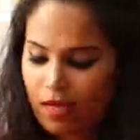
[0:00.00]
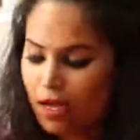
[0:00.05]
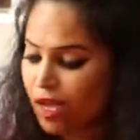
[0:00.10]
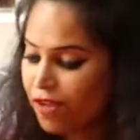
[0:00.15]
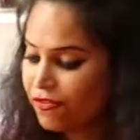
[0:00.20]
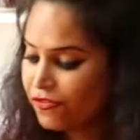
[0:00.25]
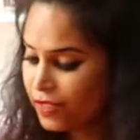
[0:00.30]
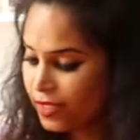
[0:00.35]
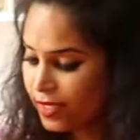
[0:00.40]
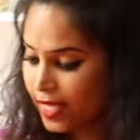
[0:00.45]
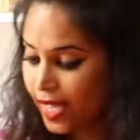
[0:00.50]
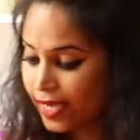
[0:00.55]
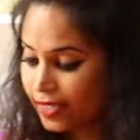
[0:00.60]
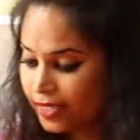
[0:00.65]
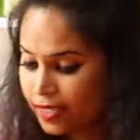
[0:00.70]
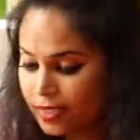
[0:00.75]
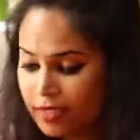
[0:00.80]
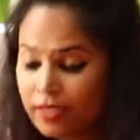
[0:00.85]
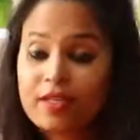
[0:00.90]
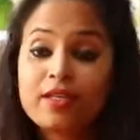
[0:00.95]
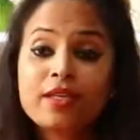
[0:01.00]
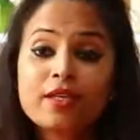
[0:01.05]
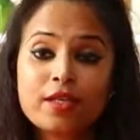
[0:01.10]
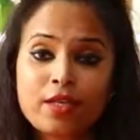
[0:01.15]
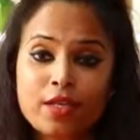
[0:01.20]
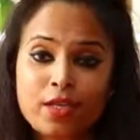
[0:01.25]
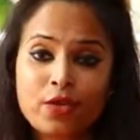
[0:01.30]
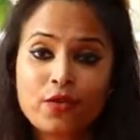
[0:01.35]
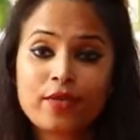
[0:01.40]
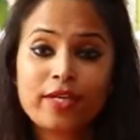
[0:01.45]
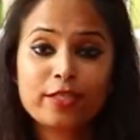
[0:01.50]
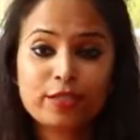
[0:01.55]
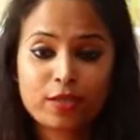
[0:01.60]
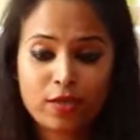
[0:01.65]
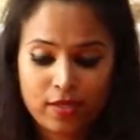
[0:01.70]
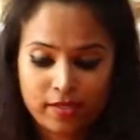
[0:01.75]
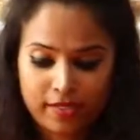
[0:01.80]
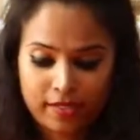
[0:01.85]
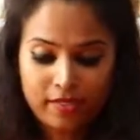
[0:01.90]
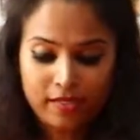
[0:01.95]
After that, you can
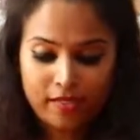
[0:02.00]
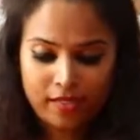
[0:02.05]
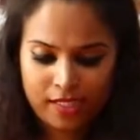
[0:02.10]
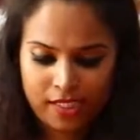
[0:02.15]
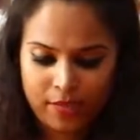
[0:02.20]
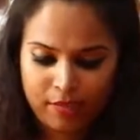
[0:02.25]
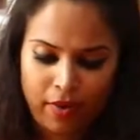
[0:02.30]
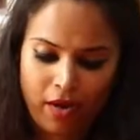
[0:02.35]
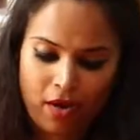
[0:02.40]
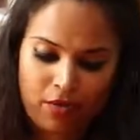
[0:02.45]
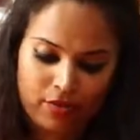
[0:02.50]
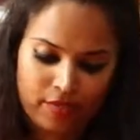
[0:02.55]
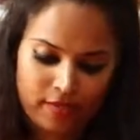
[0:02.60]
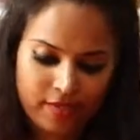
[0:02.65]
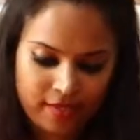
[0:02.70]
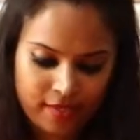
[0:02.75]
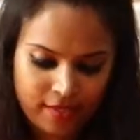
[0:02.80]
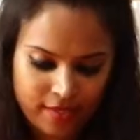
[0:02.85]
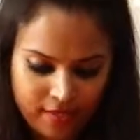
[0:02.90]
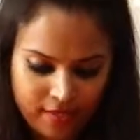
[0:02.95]
toss in the sprouts.